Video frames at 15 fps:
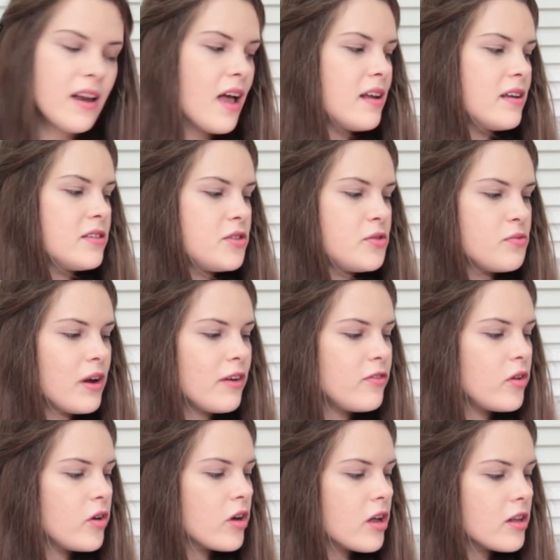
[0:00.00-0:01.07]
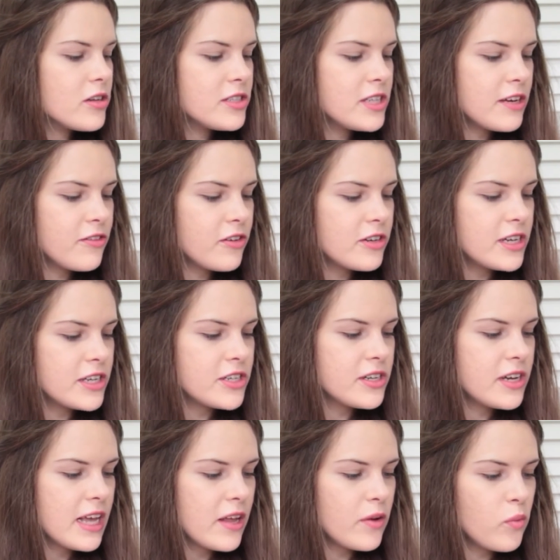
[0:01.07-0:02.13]
and it's the Revlon ColorStay foundation
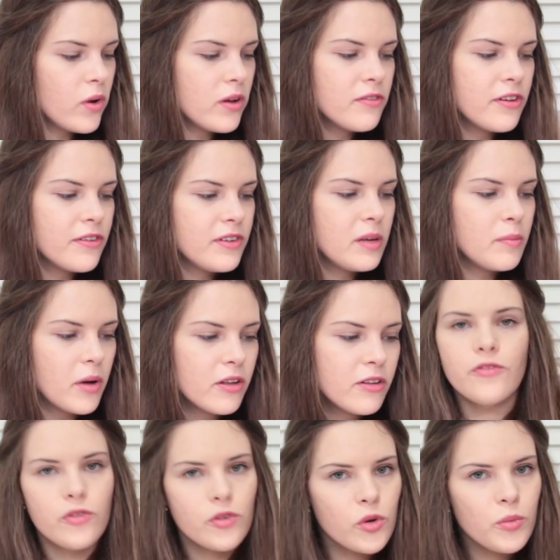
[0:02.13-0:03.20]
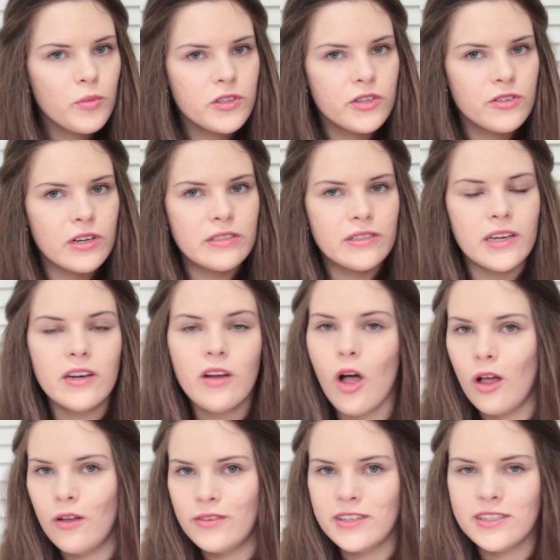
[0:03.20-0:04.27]
in 150 buff for normal to dry skin,
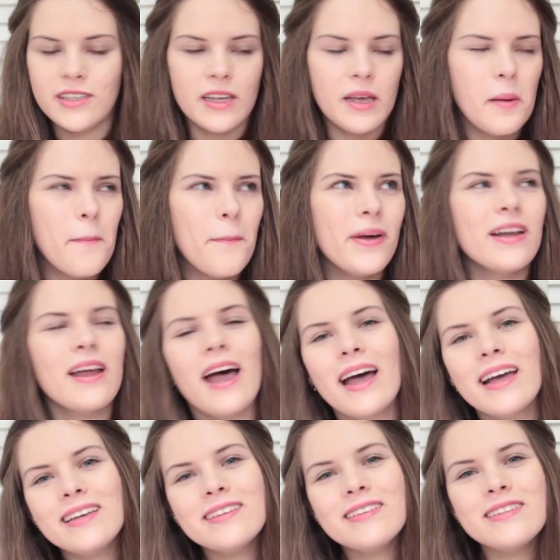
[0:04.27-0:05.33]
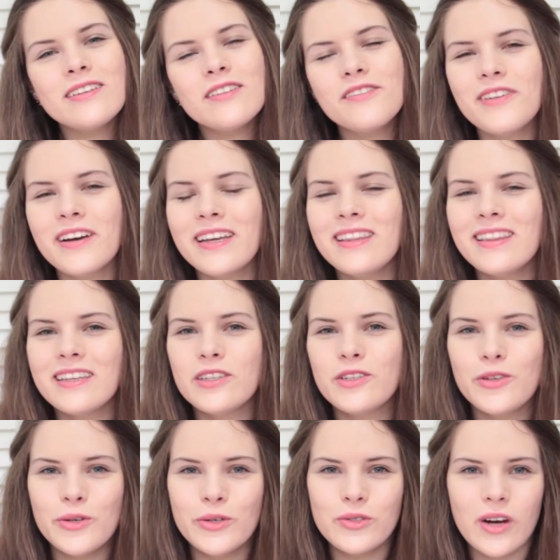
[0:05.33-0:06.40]
obviously, but I still find this
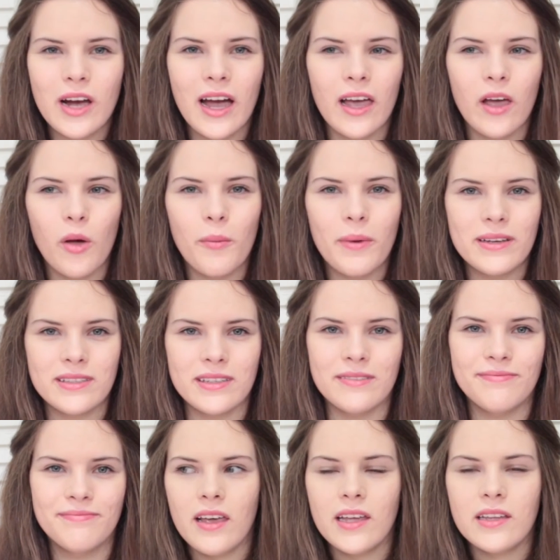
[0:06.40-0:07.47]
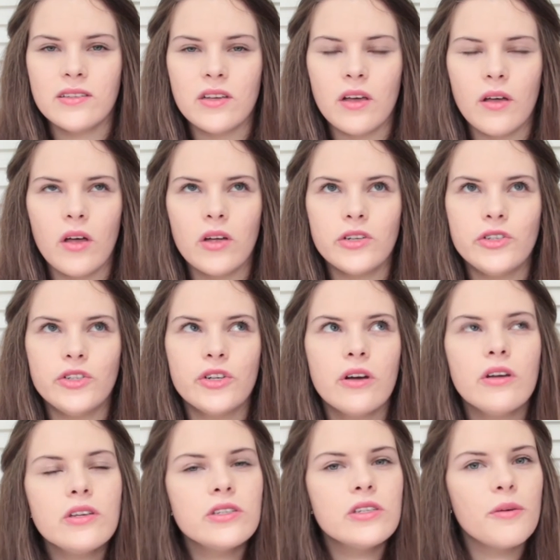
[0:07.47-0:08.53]
too dry on my skin. It's
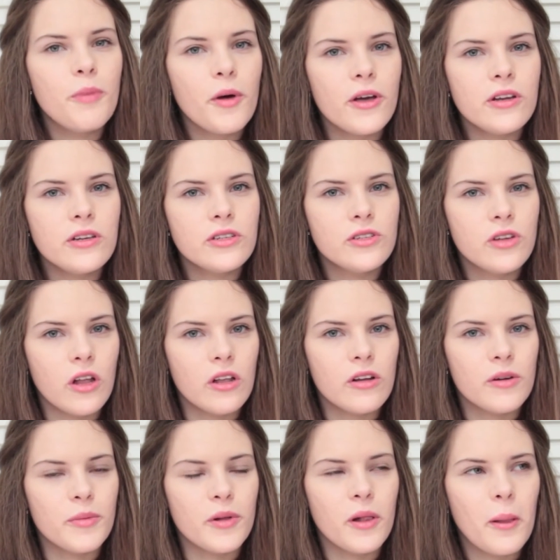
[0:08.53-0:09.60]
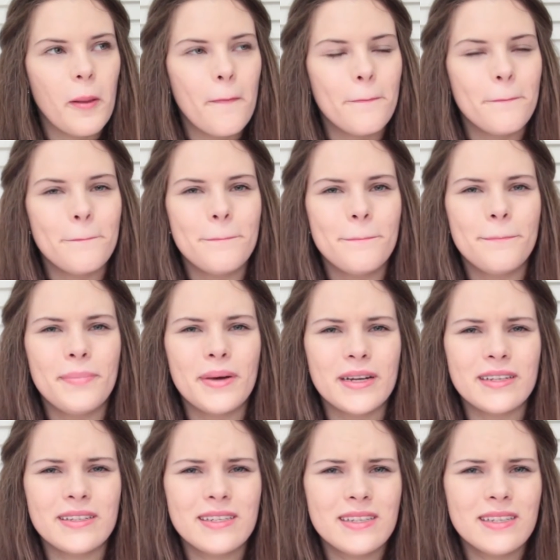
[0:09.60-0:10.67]
just about tolerable, but
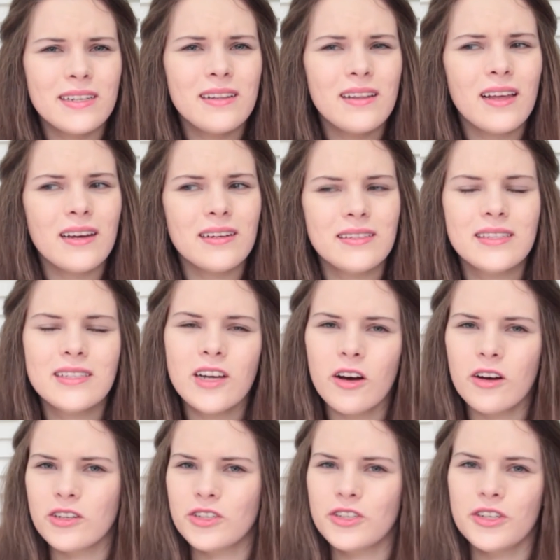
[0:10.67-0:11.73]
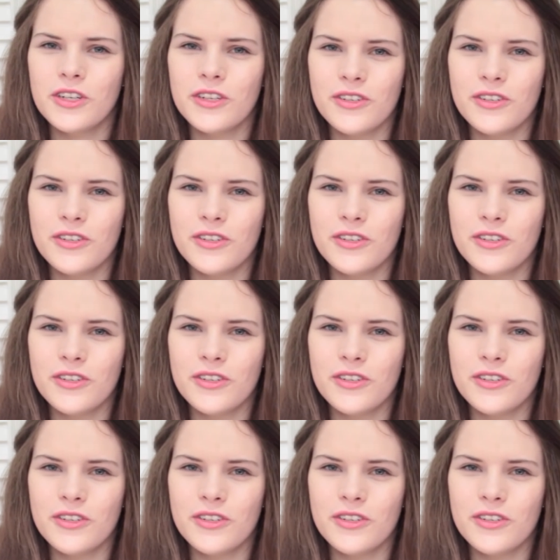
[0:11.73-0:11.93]
it's still a touch too